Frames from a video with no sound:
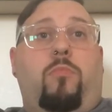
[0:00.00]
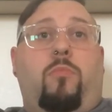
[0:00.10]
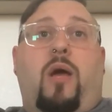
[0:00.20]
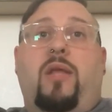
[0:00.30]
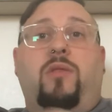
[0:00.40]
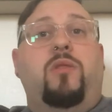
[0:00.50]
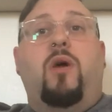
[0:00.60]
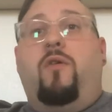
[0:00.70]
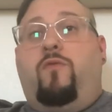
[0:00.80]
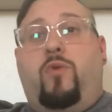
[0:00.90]
I
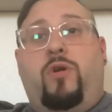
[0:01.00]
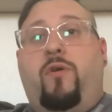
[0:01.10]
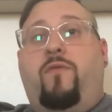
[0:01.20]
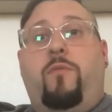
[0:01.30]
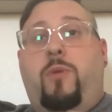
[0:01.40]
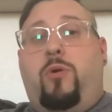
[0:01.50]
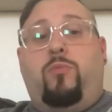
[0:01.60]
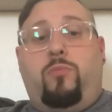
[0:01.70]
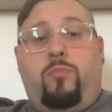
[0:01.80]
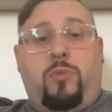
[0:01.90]
love working from home.
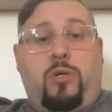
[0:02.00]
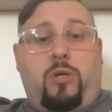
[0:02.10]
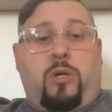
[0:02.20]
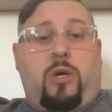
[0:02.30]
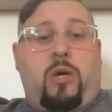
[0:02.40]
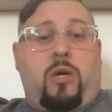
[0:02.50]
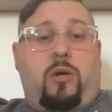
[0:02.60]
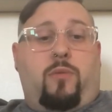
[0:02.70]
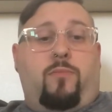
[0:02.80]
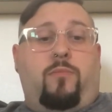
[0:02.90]

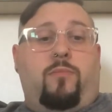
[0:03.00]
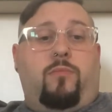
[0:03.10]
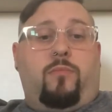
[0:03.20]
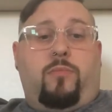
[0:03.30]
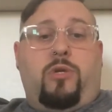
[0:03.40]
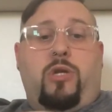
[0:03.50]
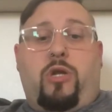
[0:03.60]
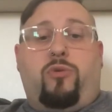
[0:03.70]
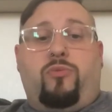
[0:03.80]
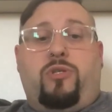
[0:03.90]
Um,
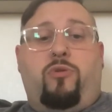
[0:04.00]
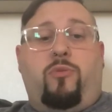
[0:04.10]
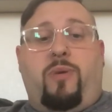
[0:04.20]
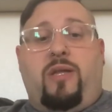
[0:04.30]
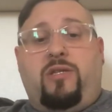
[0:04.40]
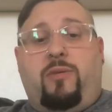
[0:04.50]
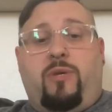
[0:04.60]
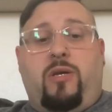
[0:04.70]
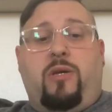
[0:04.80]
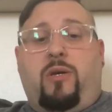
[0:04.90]
so the
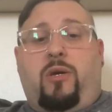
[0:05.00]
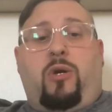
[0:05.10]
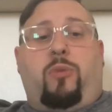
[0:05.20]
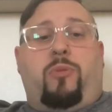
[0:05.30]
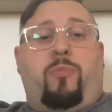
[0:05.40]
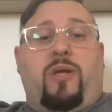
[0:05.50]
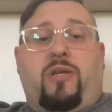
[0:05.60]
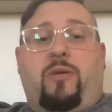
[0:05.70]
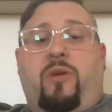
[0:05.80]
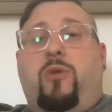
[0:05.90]

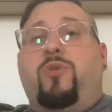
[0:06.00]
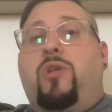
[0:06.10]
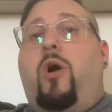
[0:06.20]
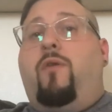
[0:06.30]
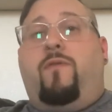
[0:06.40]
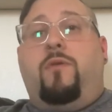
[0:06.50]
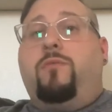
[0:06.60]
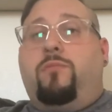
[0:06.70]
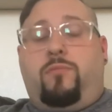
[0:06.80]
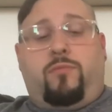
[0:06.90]
pandemic was awful
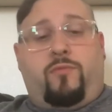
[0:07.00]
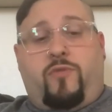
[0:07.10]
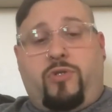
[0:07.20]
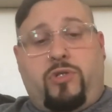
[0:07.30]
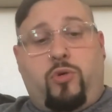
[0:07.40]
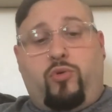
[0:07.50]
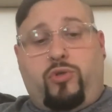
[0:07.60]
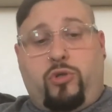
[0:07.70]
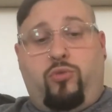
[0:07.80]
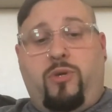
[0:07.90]
for
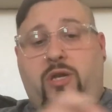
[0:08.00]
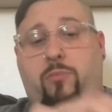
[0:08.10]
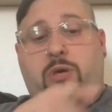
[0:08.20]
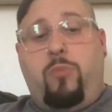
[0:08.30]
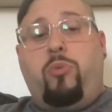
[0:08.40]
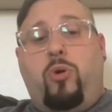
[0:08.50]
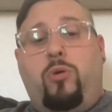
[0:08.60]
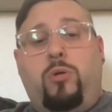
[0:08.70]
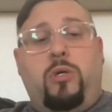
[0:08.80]
so many people.